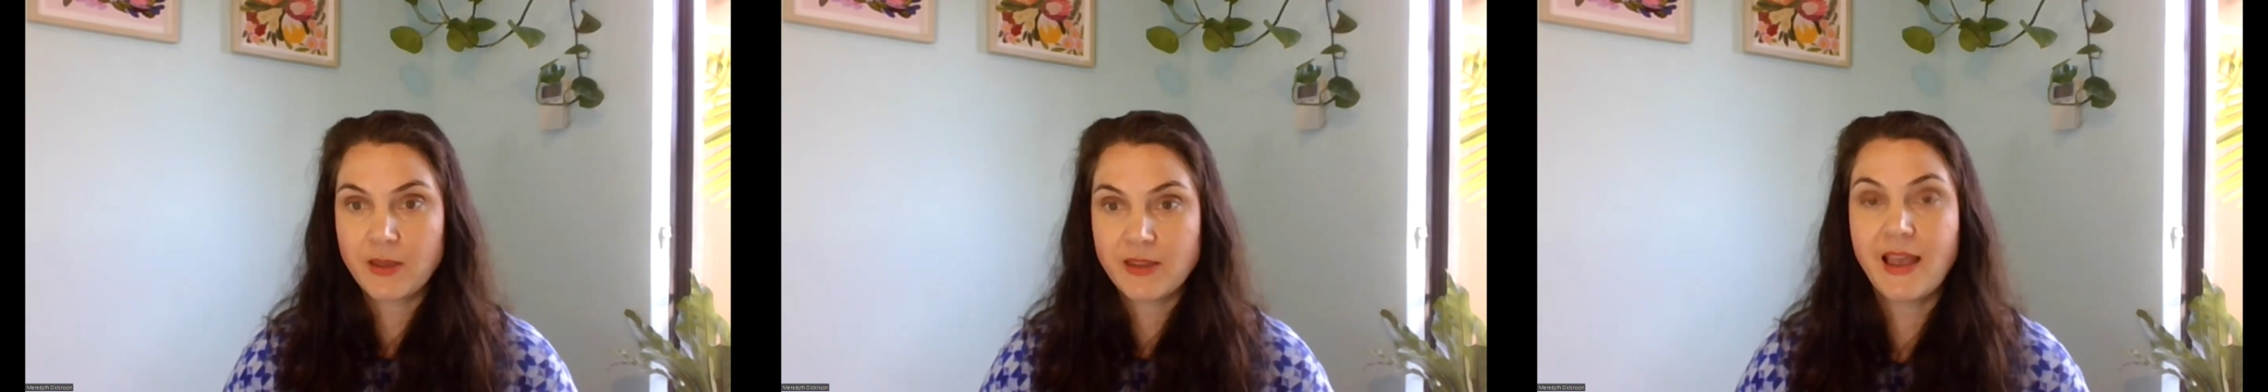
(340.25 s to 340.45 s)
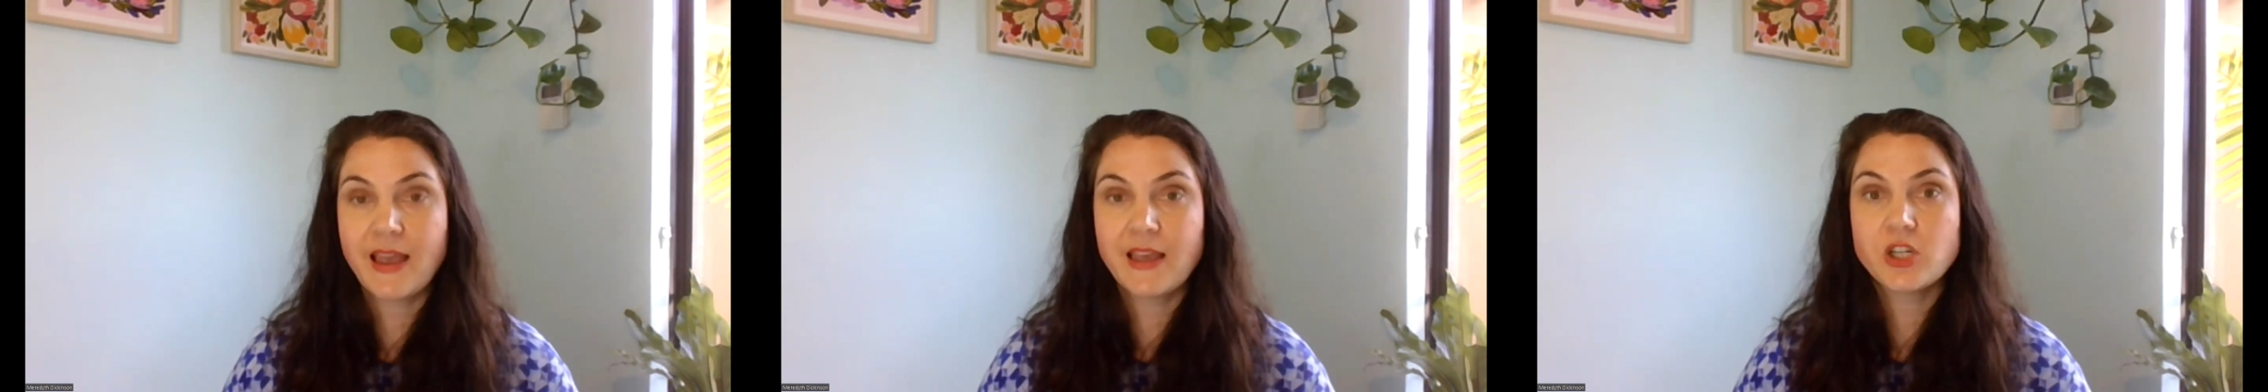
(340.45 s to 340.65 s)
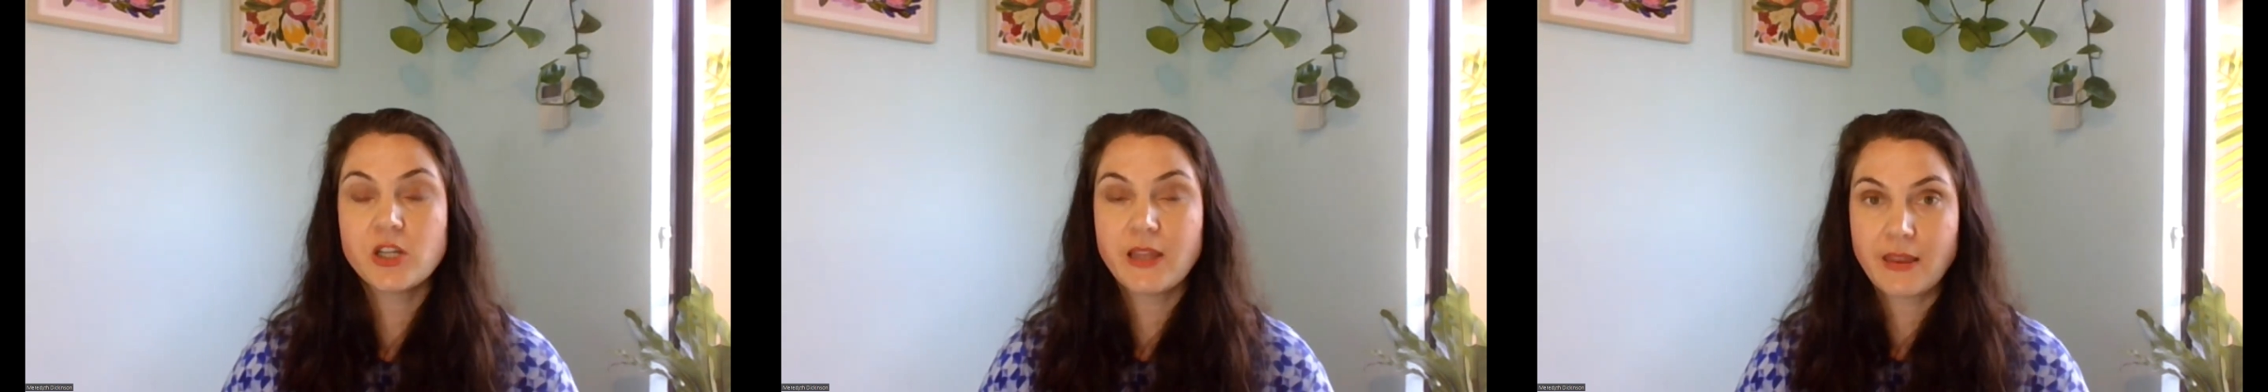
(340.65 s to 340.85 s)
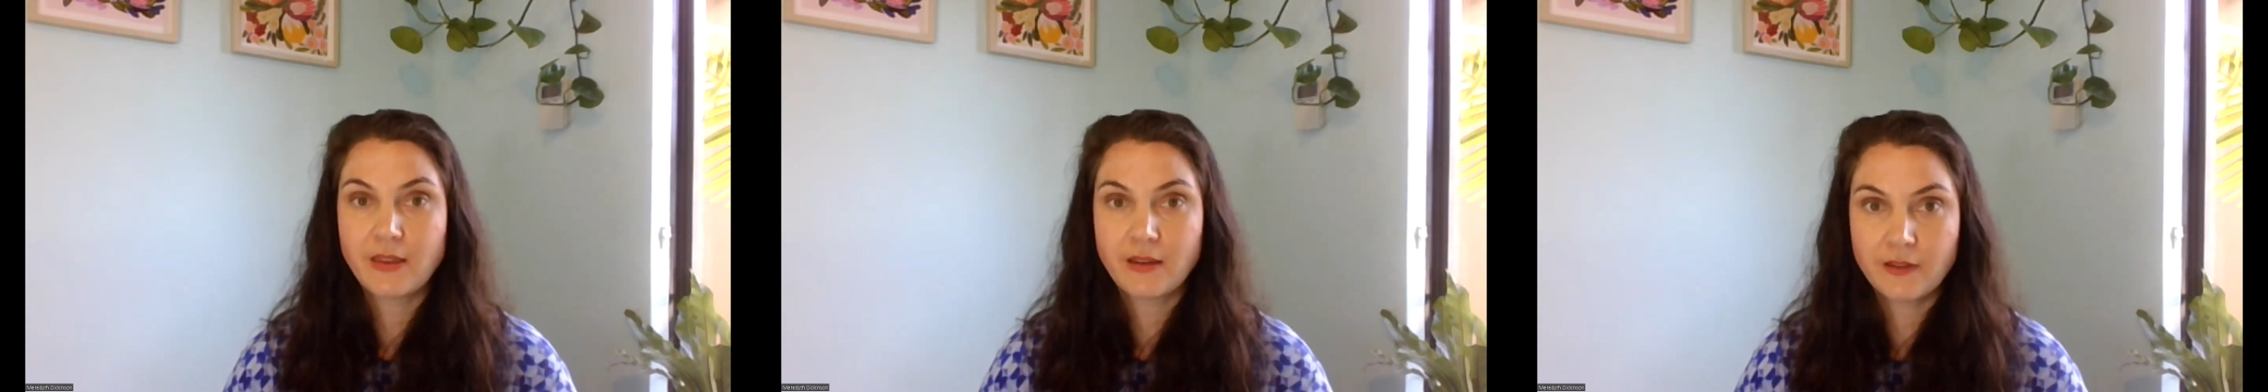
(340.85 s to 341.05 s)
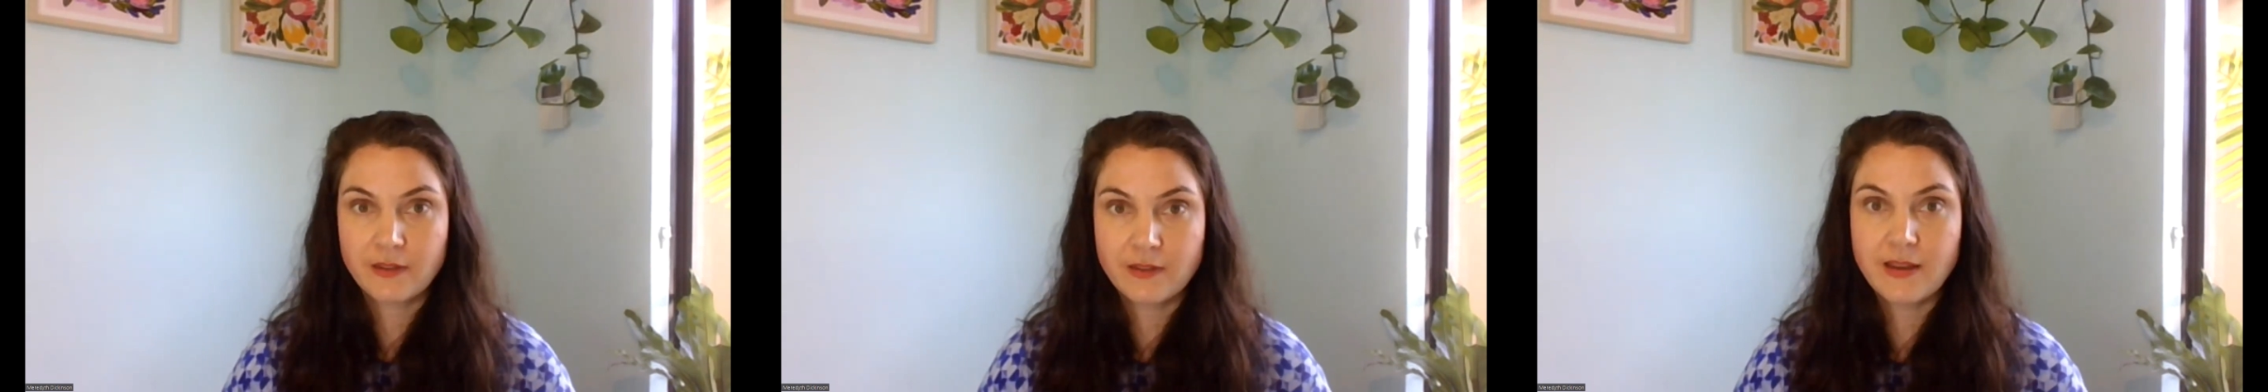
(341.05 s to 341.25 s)
endangered
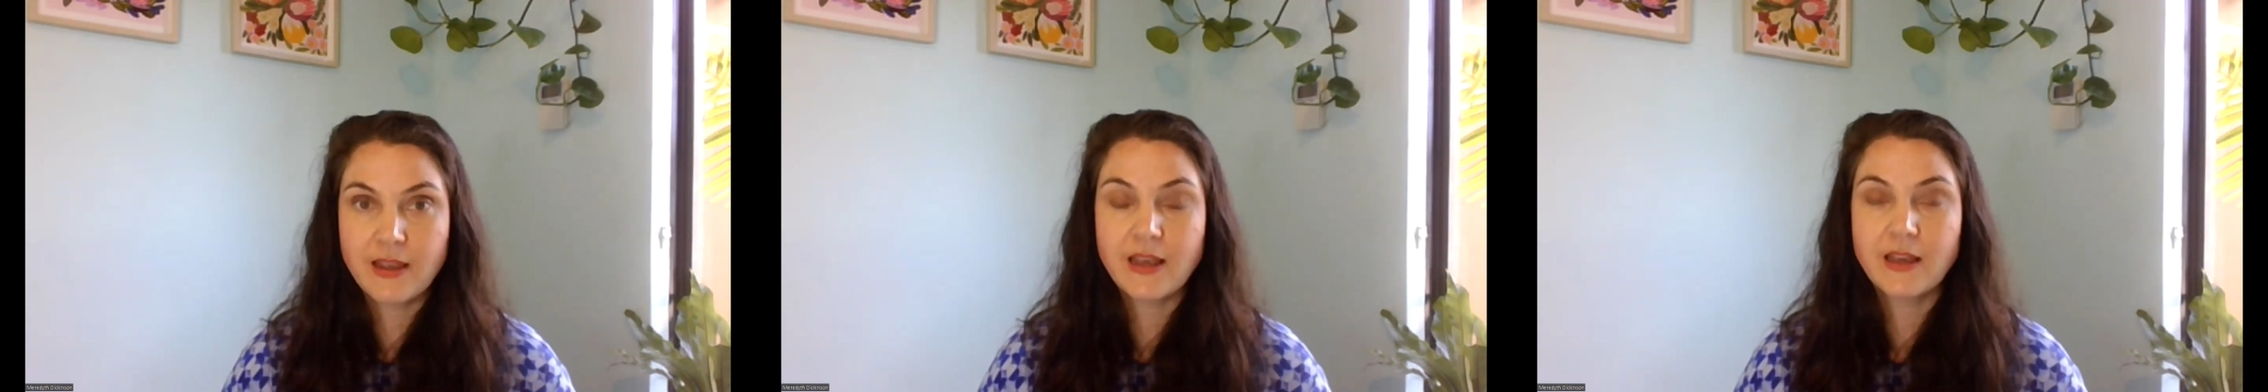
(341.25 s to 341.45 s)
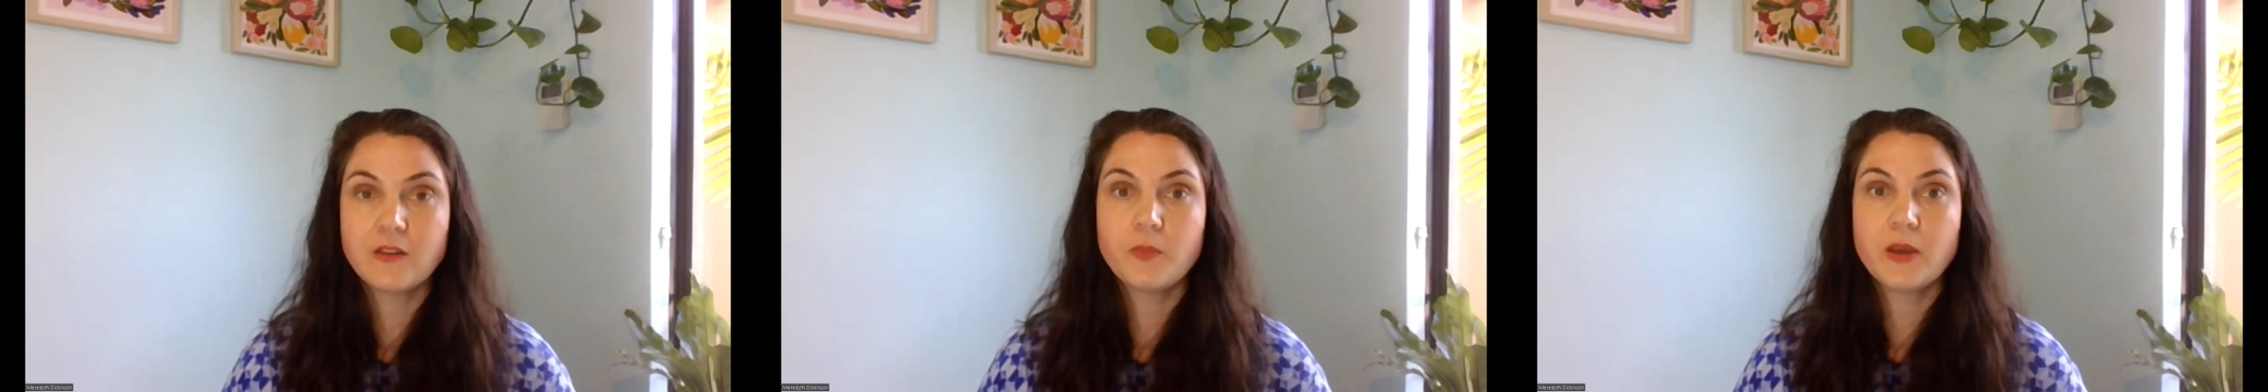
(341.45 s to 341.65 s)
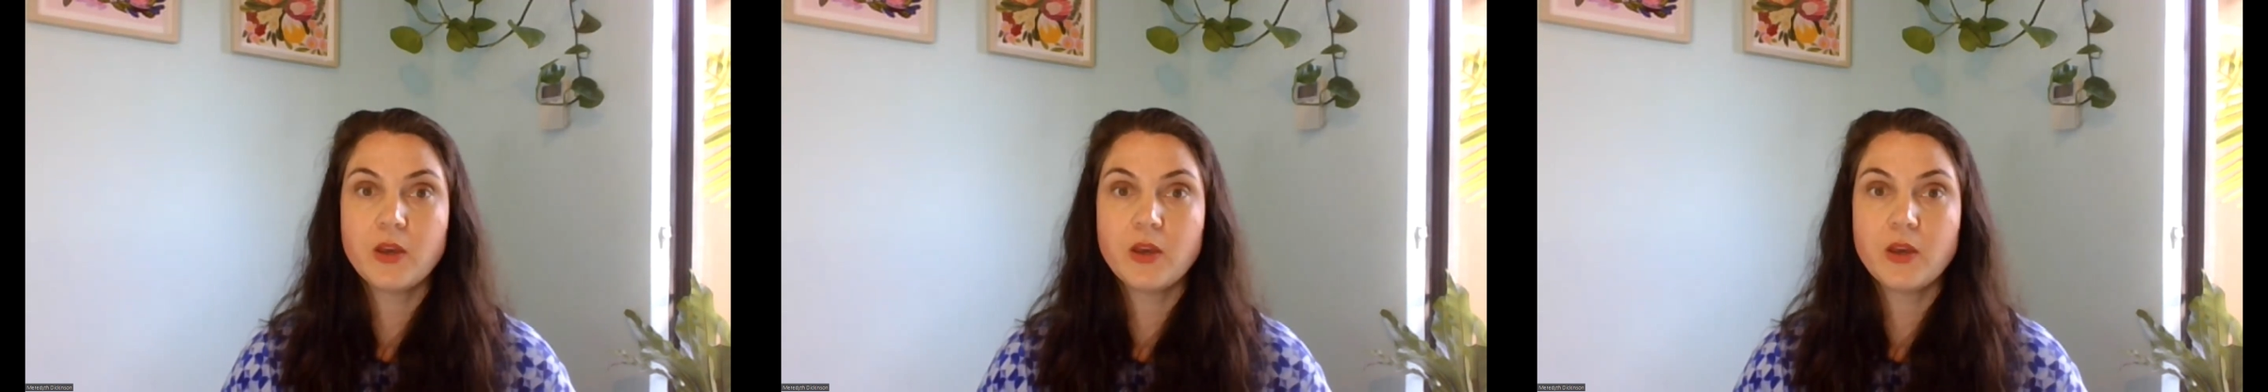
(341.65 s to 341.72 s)
and extinct